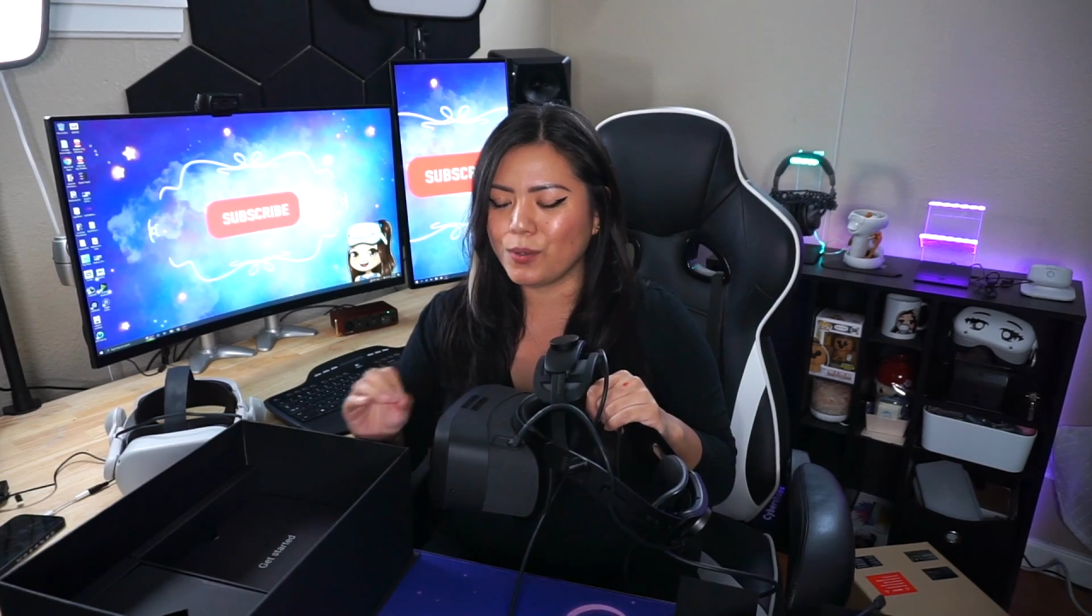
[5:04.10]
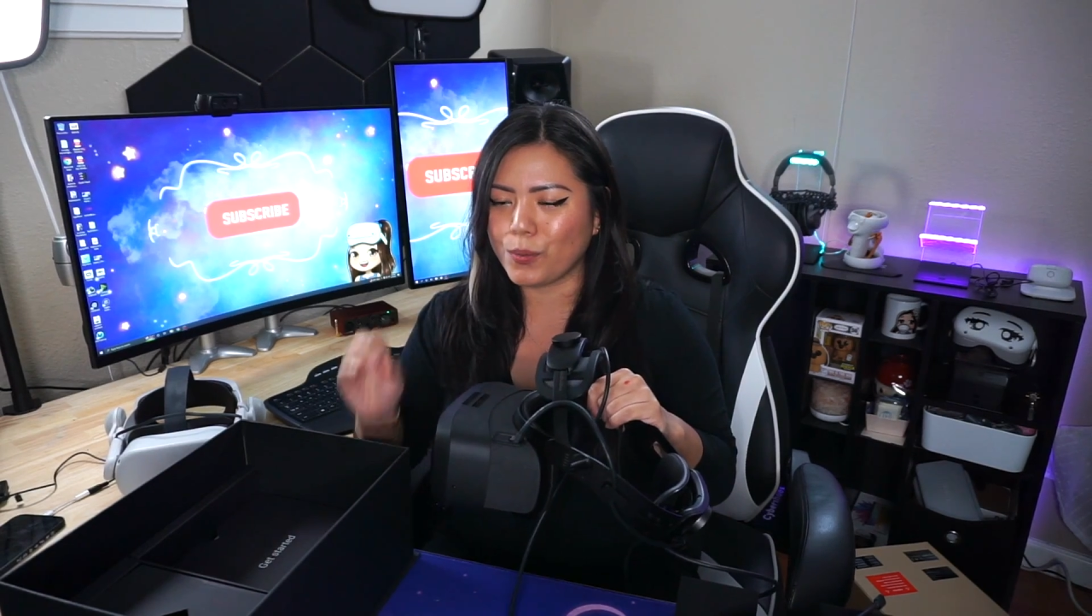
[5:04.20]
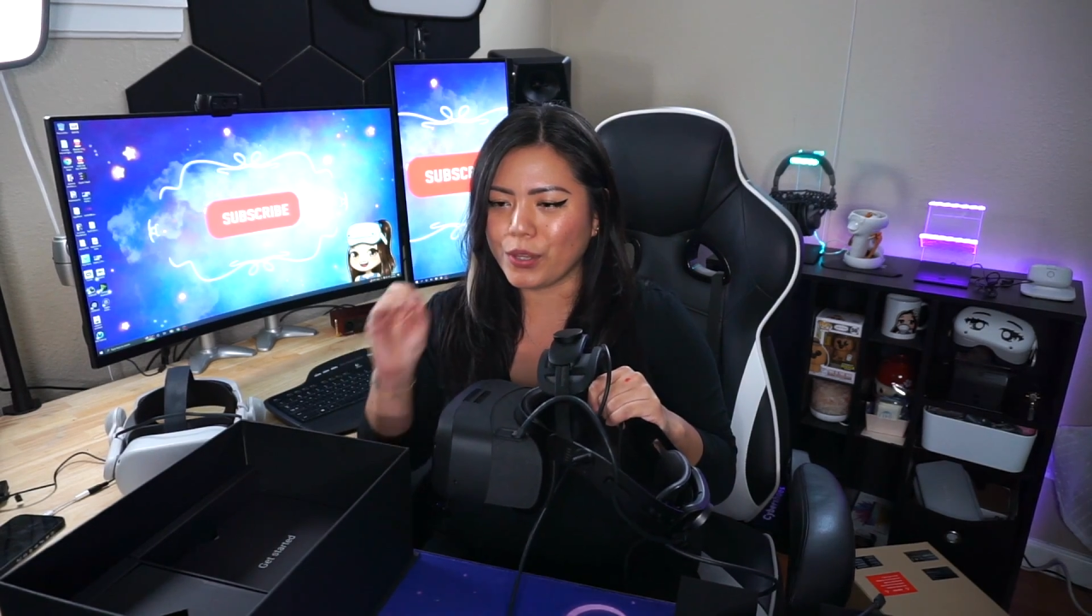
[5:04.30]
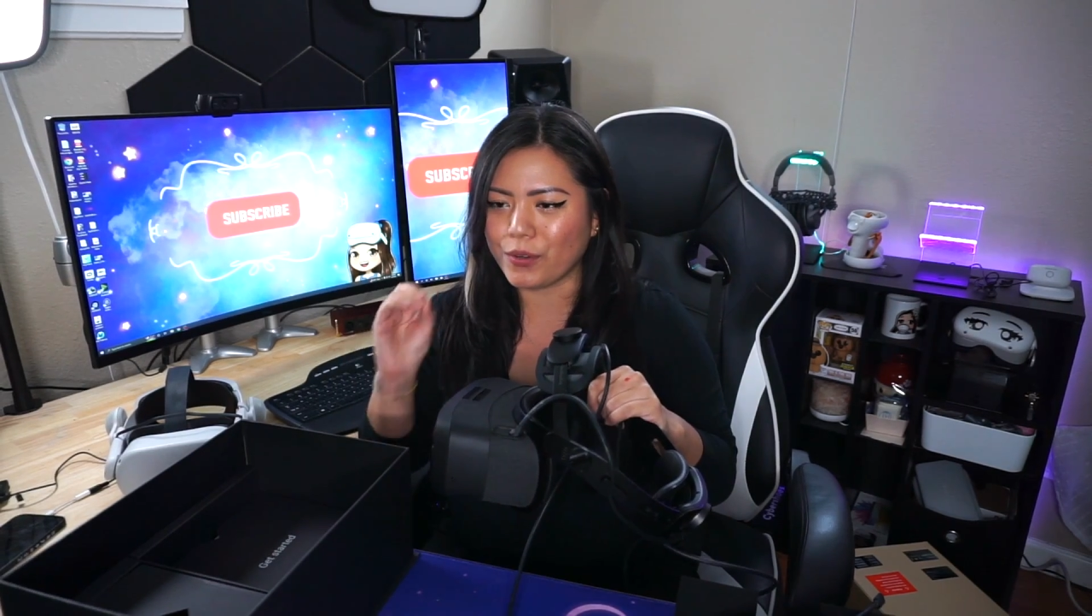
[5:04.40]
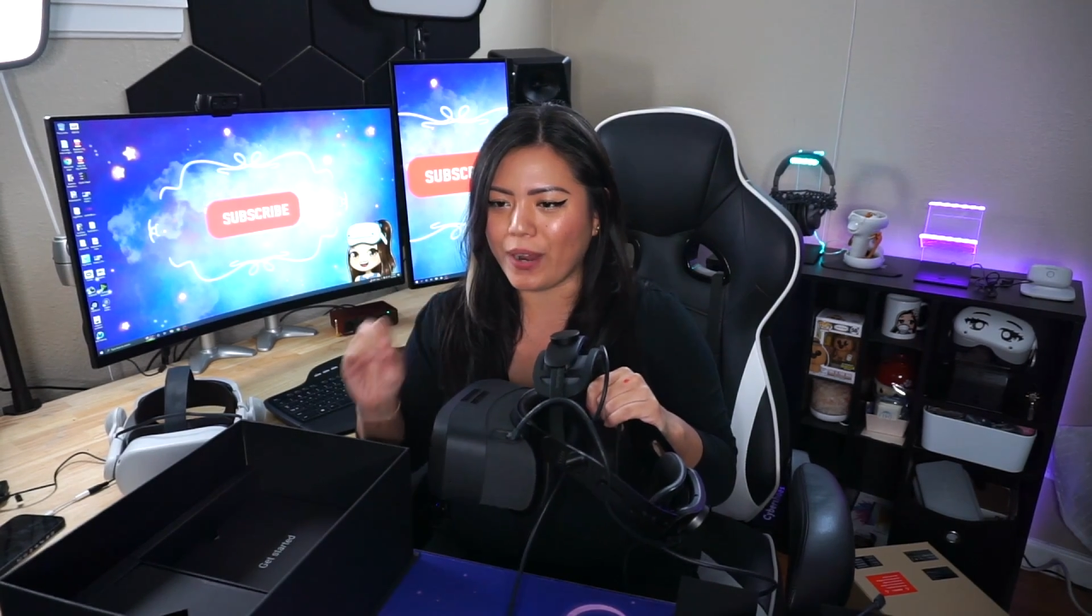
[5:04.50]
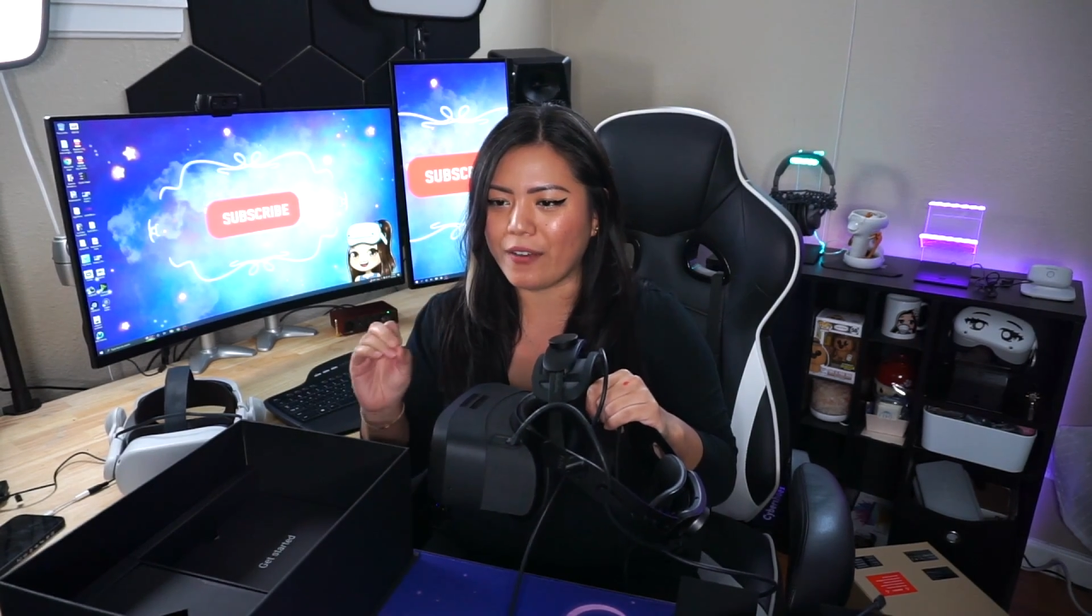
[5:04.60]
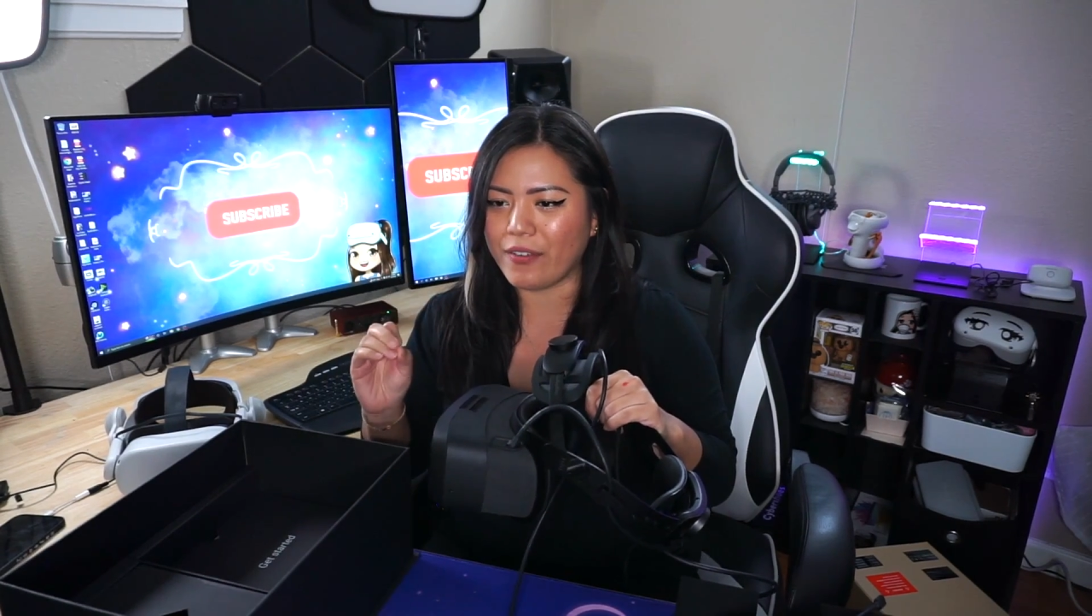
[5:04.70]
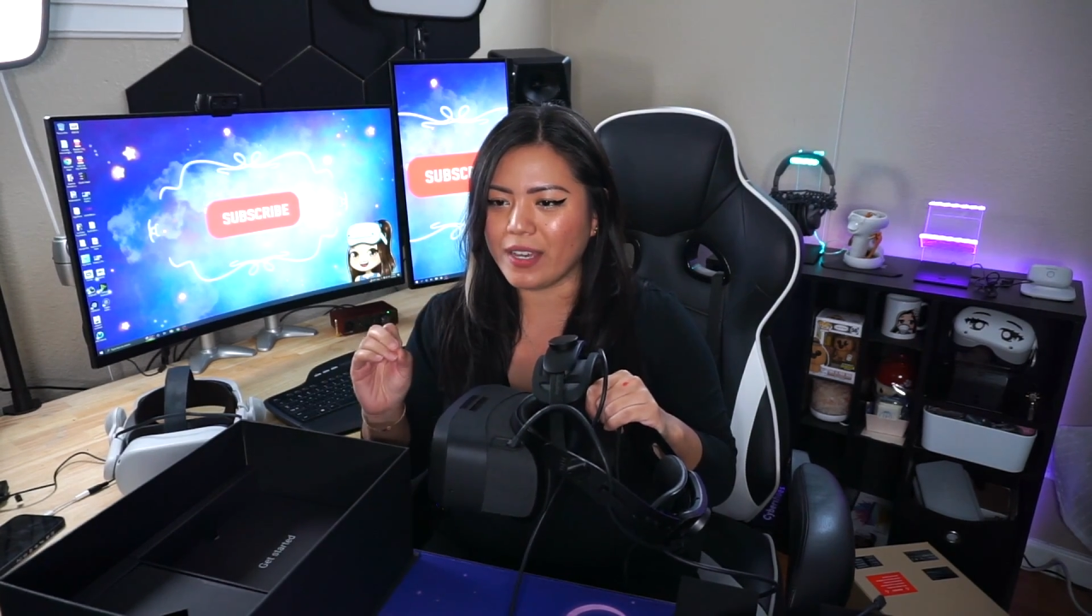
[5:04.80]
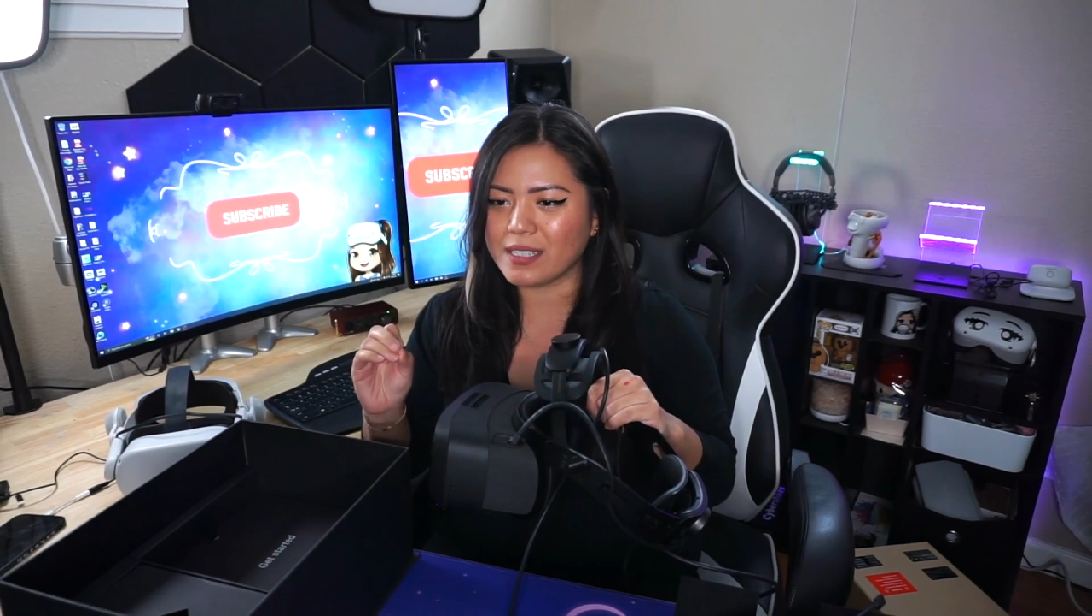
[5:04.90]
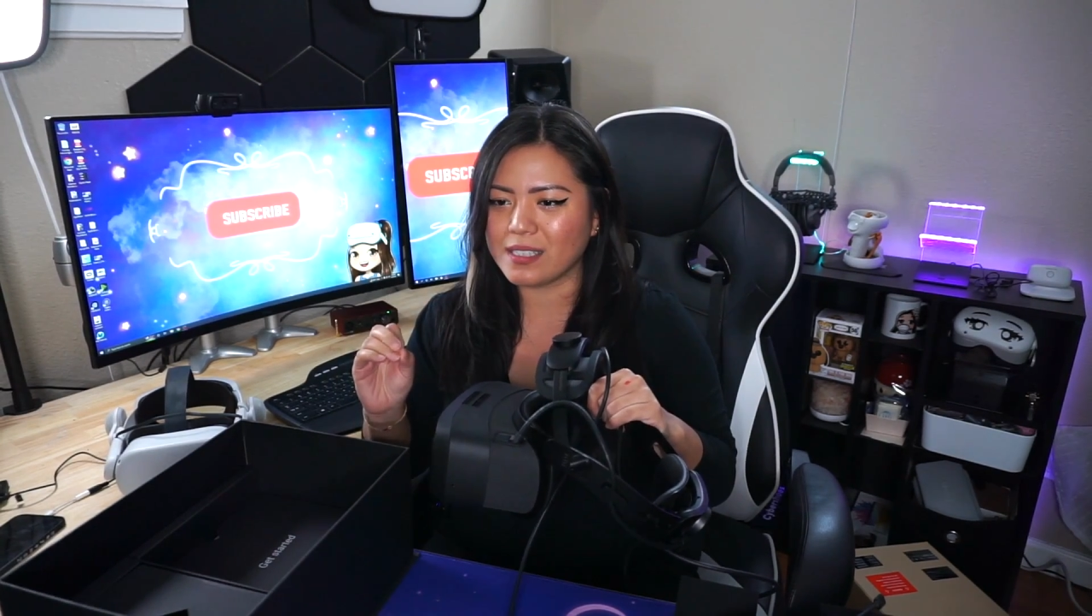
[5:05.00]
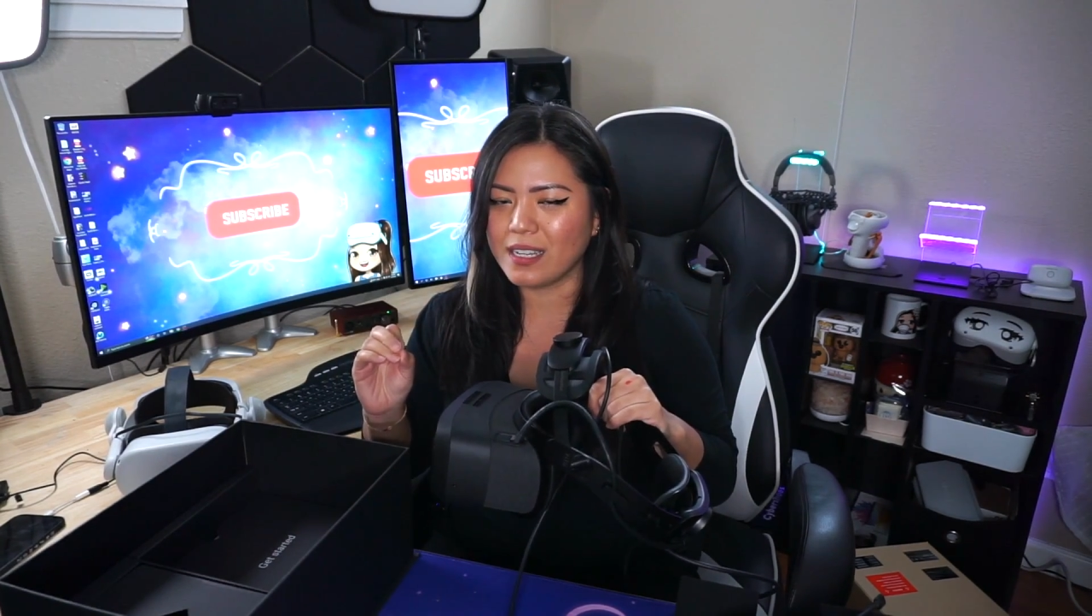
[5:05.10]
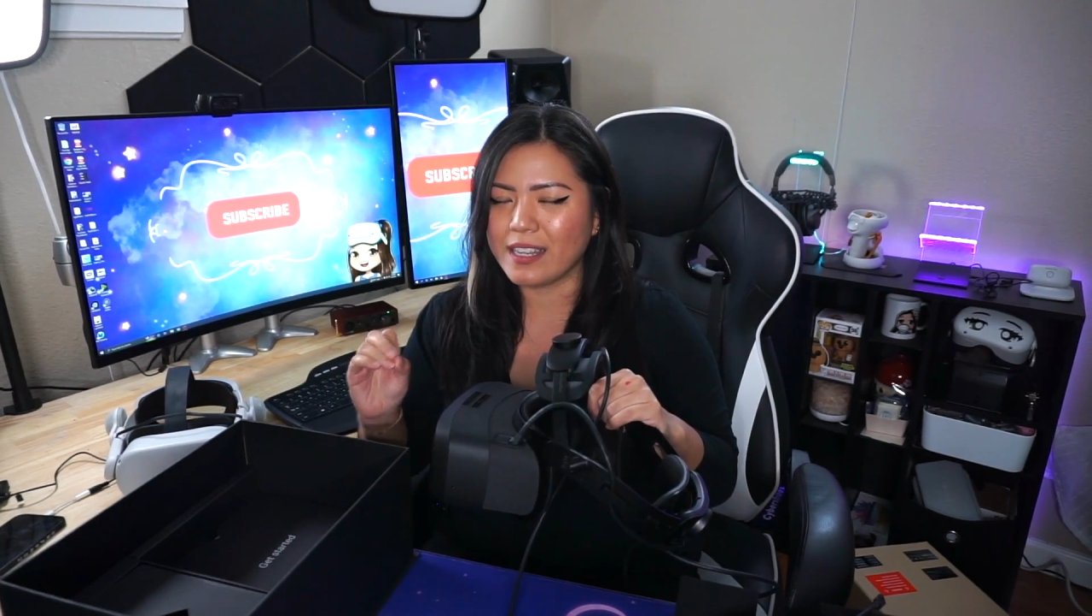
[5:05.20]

with the graphics